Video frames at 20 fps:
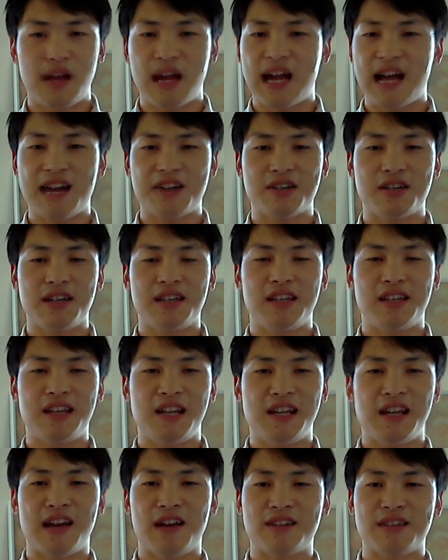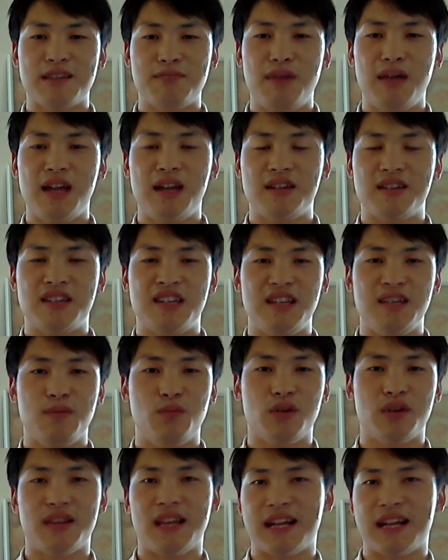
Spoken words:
Actually, in the in-house, I made a team with